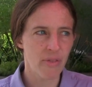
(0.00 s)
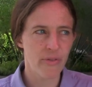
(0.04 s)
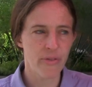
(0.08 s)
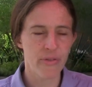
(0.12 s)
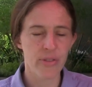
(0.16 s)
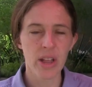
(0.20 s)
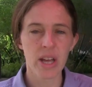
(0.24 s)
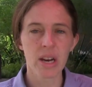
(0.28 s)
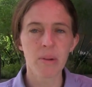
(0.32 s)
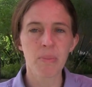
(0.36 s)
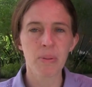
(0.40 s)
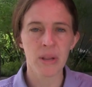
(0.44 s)

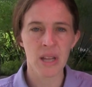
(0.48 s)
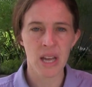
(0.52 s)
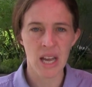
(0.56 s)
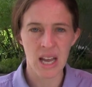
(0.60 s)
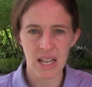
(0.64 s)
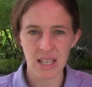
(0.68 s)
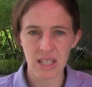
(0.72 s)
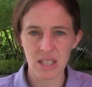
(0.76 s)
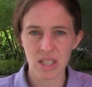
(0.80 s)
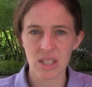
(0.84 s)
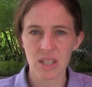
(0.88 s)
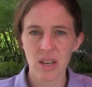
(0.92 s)

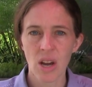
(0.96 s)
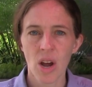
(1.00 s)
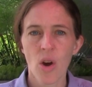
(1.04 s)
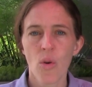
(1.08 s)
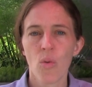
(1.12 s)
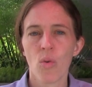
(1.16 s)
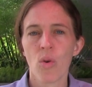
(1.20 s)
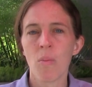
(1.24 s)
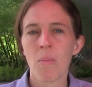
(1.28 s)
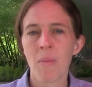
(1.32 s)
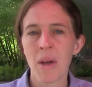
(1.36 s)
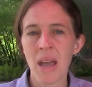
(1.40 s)
floodplains
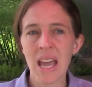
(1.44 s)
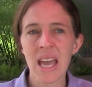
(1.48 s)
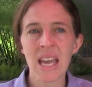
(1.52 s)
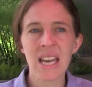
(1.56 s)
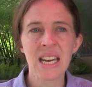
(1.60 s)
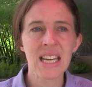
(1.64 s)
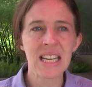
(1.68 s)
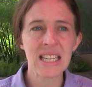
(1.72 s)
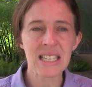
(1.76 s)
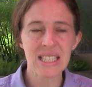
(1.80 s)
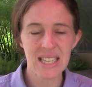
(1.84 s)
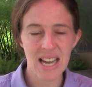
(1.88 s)

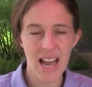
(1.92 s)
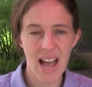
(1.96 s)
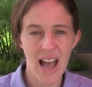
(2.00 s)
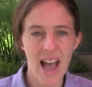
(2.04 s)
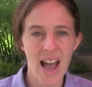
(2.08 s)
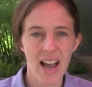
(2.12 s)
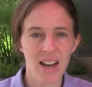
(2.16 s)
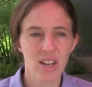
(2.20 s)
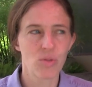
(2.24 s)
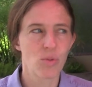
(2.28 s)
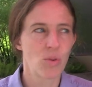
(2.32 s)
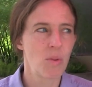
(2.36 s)
remain
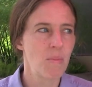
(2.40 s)
intact,